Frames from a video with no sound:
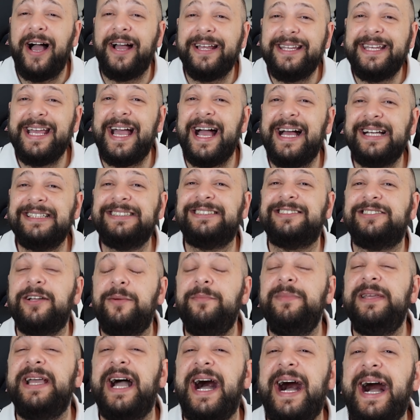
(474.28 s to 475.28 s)
against the
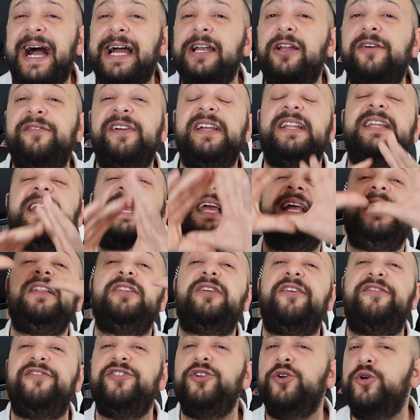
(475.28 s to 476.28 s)
Mihailovic
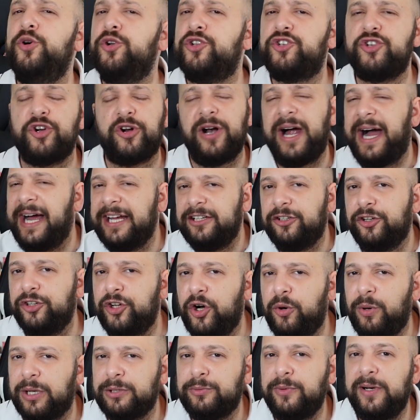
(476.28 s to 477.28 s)
in the future. I don't
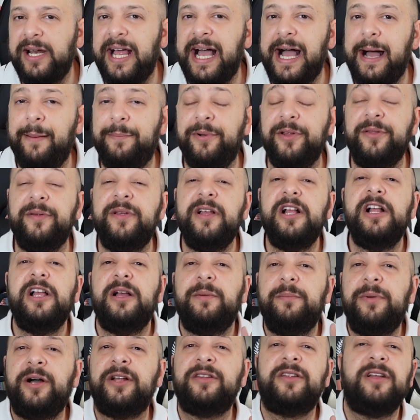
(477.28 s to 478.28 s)
know what will happen,
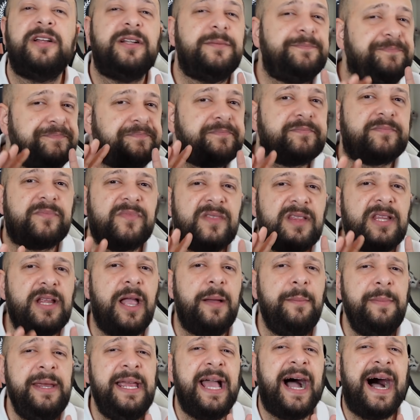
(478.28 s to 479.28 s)
but
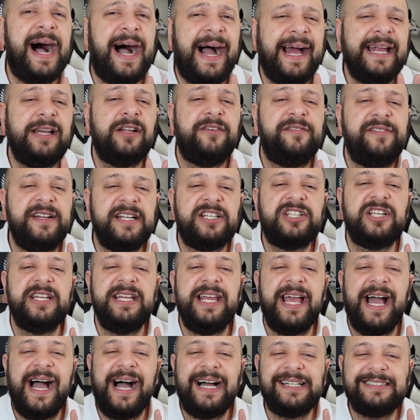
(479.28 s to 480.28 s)
Mihailovic,
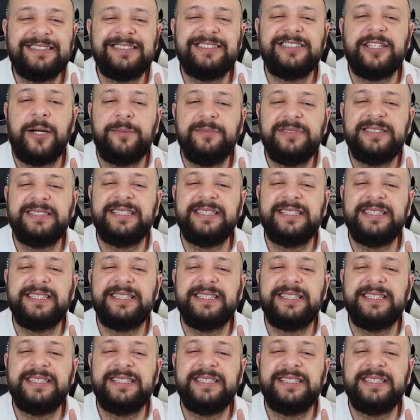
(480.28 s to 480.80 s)
he has some